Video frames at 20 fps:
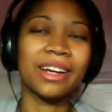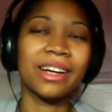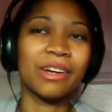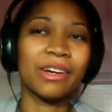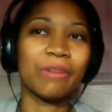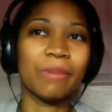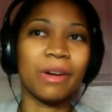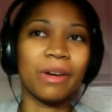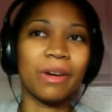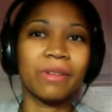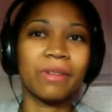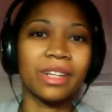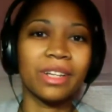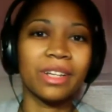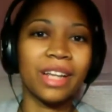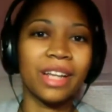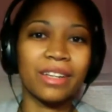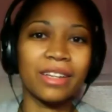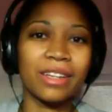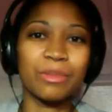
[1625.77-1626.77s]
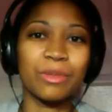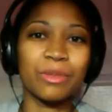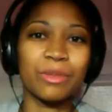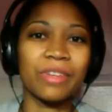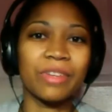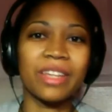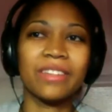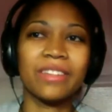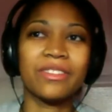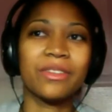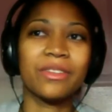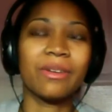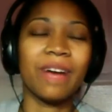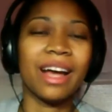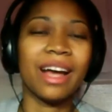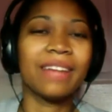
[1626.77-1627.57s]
I really like his movies, so I